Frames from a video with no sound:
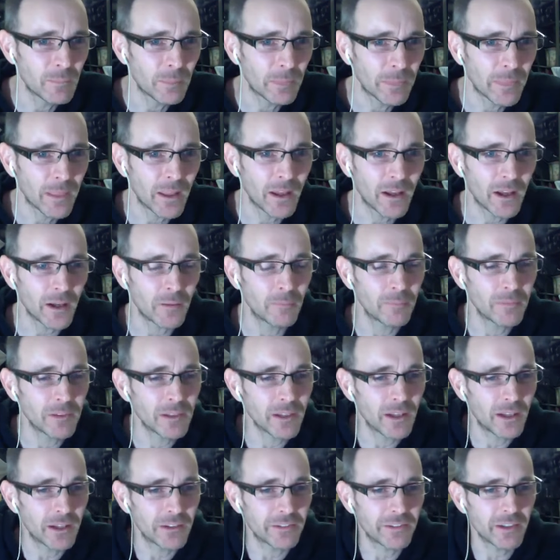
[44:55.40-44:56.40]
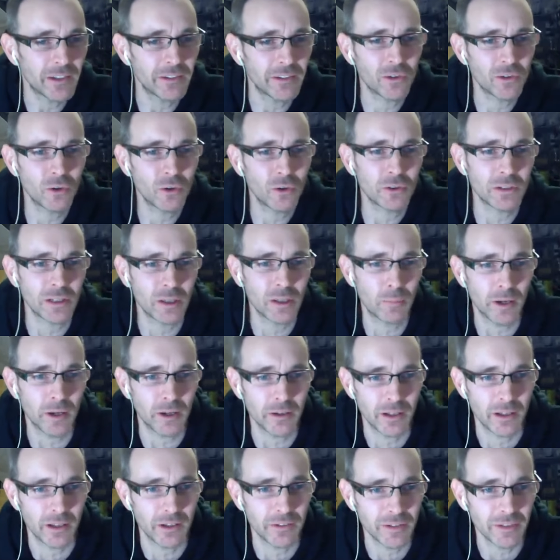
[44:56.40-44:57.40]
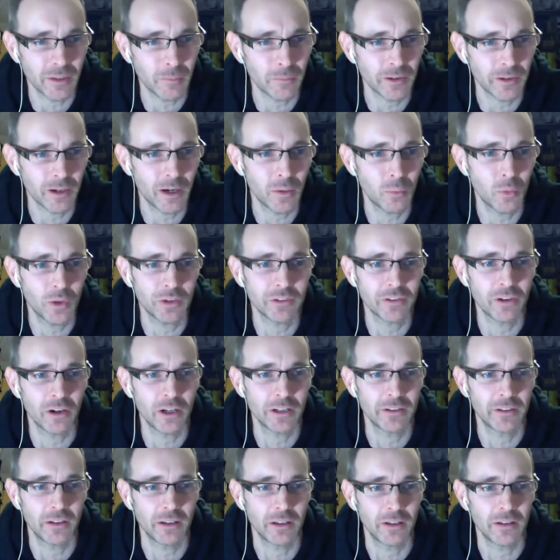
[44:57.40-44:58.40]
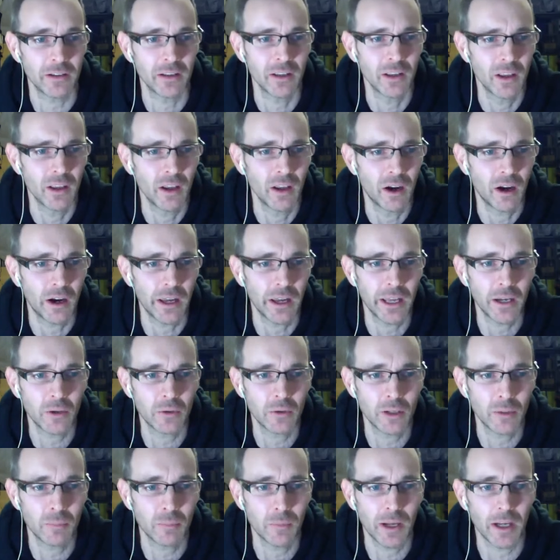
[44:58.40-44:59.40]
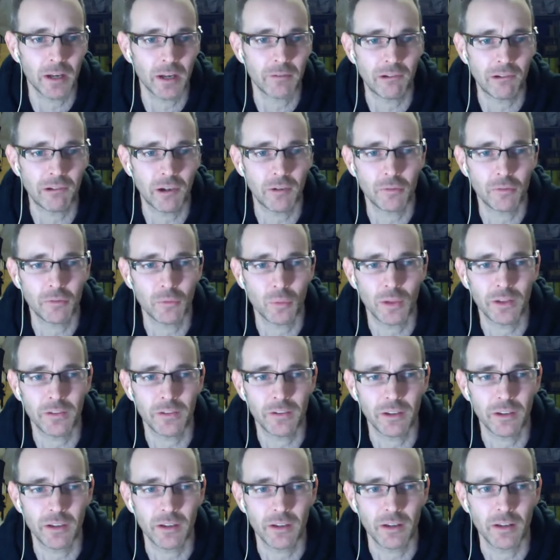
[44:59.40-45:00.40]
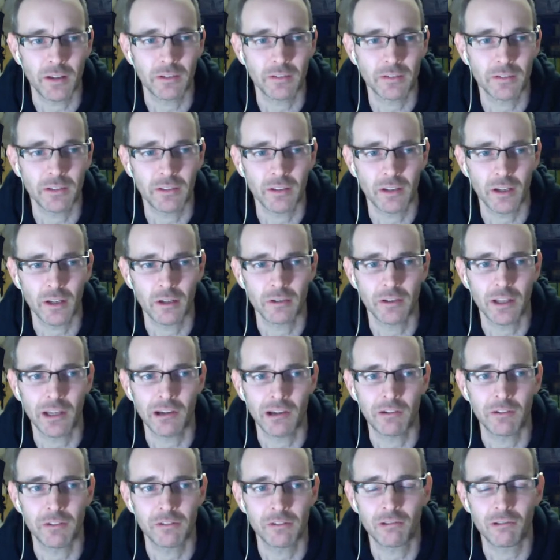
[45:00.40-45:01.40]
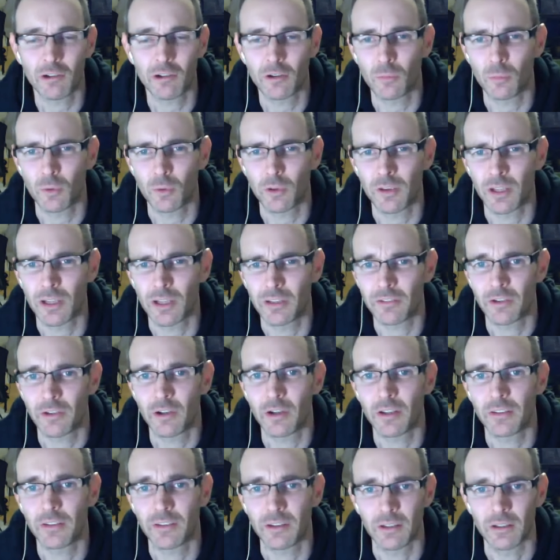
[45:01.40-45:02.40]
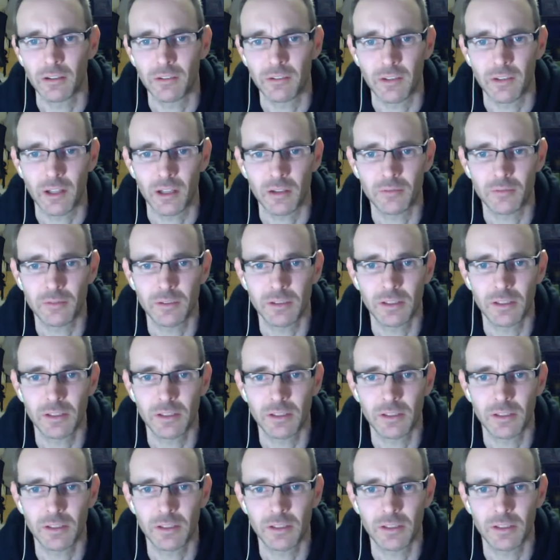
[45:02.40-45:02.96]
Um, yeah, he says talking about it is something I wish I did. I held it back for over twenty years because I know Darren struggled with anxiety and stuff.